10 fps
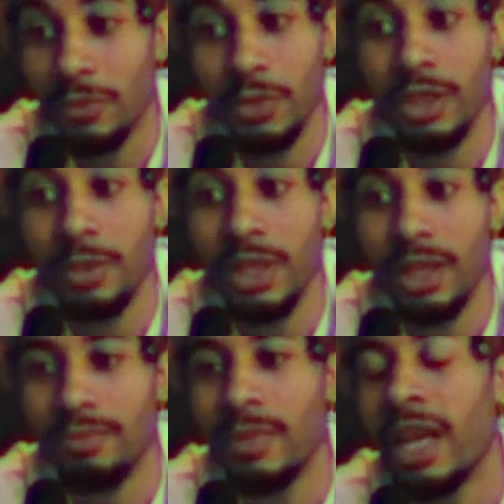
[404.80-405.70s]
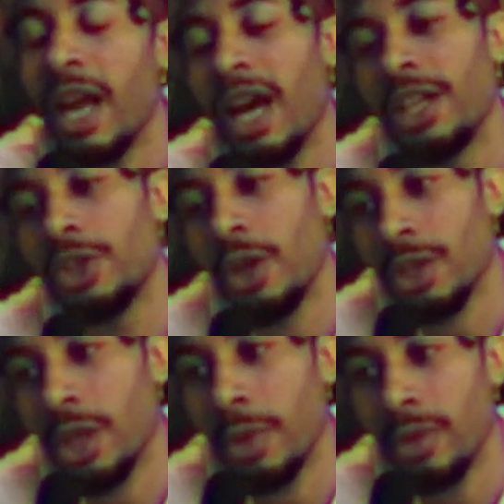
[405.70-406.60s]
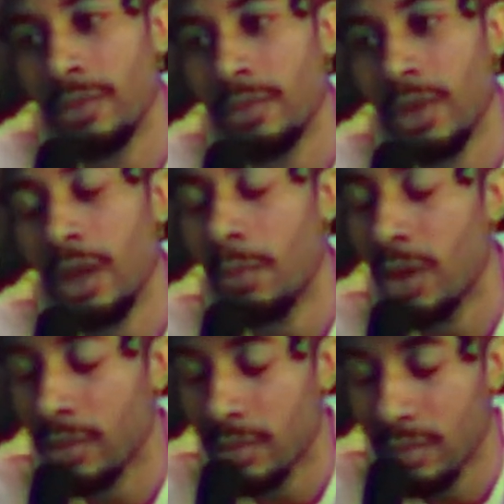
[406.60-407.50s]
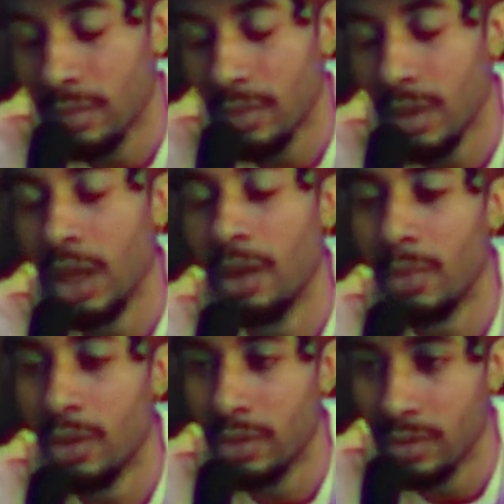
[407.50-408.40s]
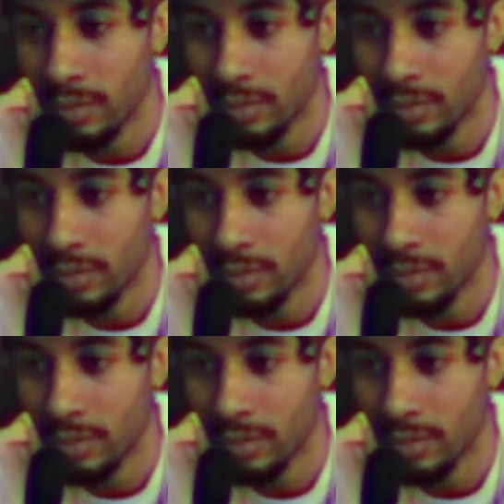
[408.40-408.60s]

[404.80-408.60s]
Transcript: So if you see me at night, Josh, come on, come on, come on.